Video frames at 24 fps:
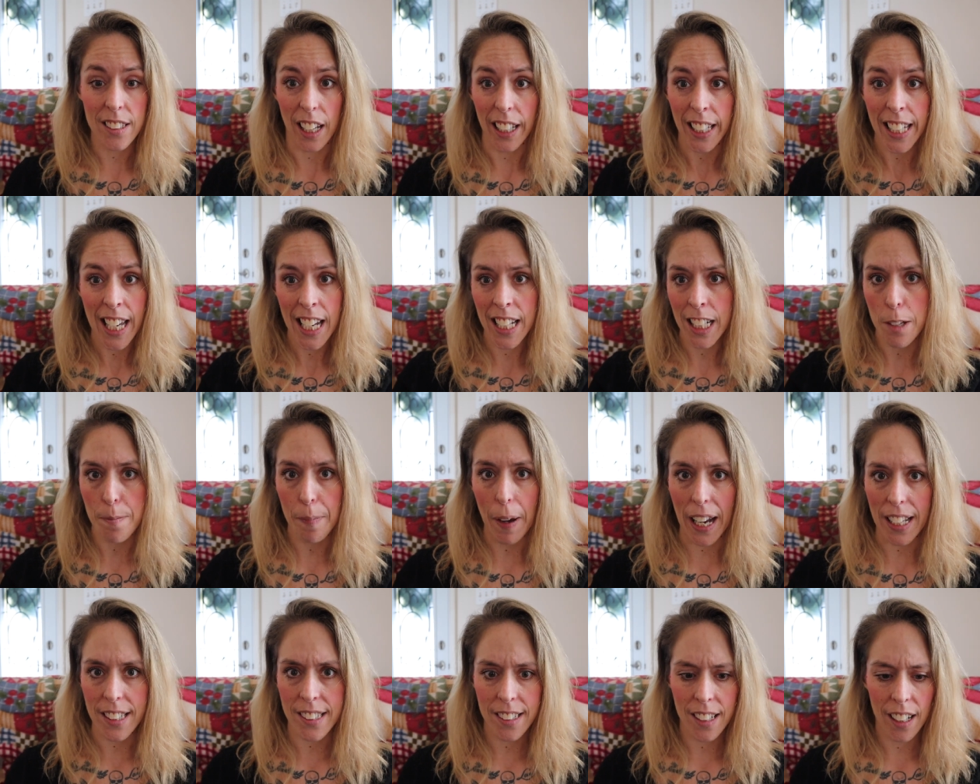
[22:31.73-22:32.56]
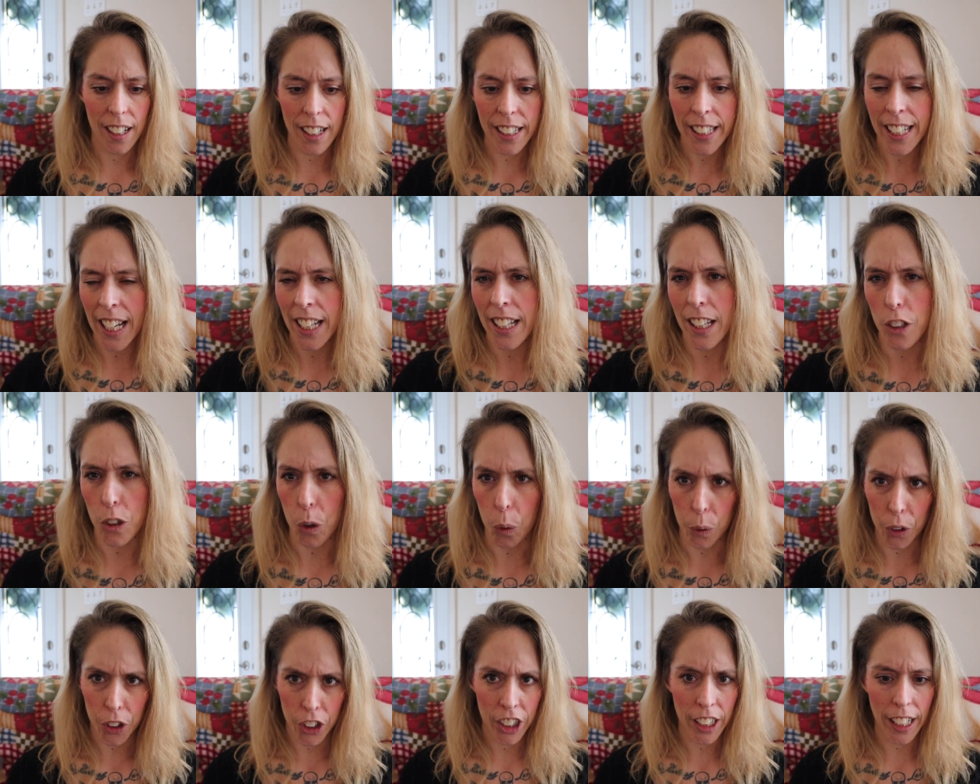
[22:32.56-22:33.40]
I can't eat pasta. I can't eat
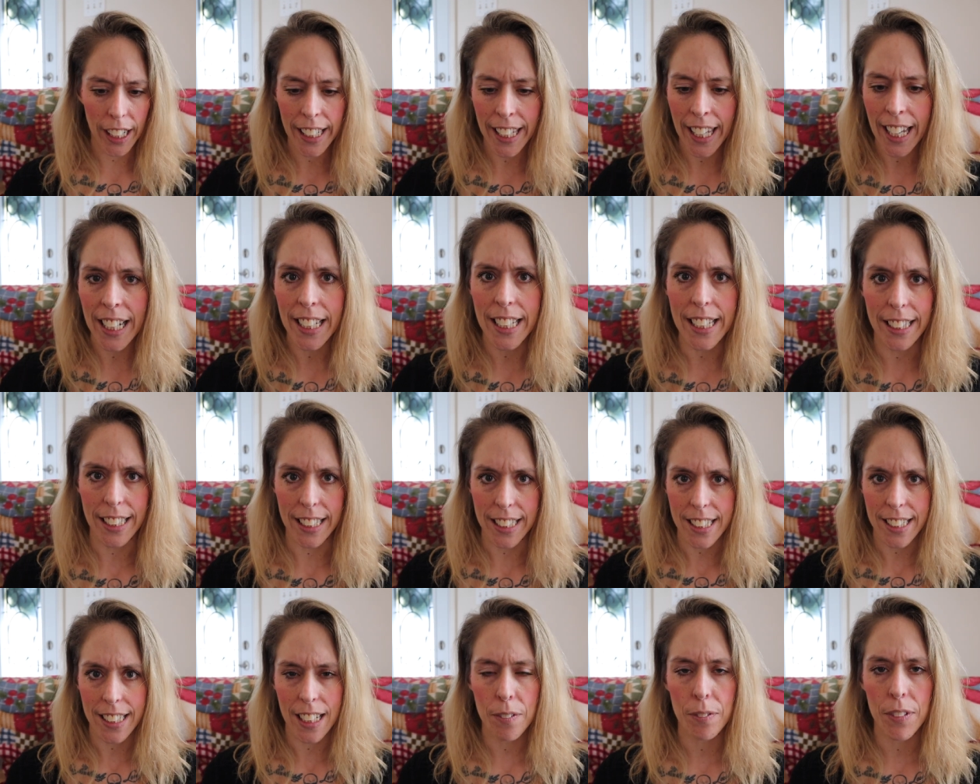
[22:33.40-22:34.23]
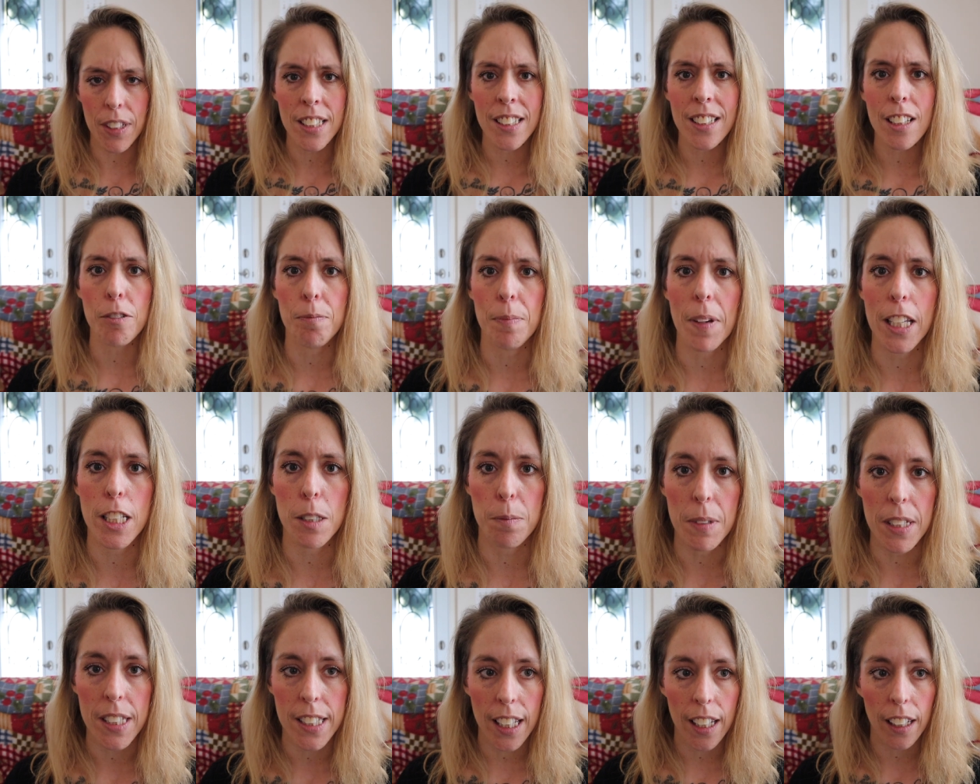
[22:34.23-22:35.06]
yogurt. I can't eat this stuff. This stuff makes
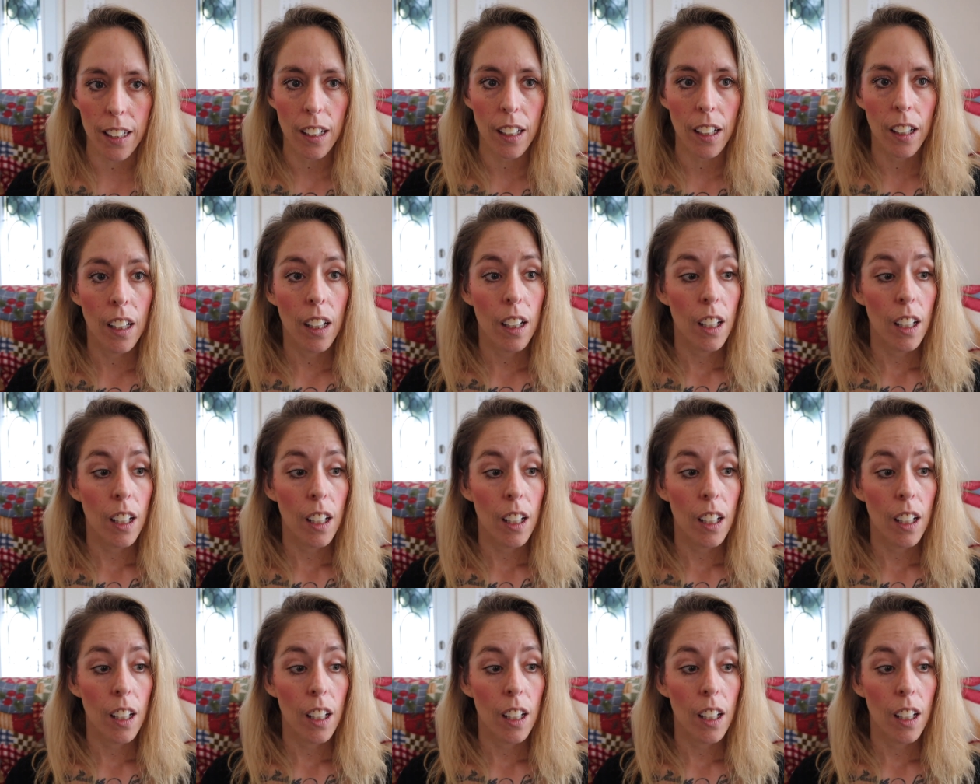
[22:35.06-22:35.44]
me sick.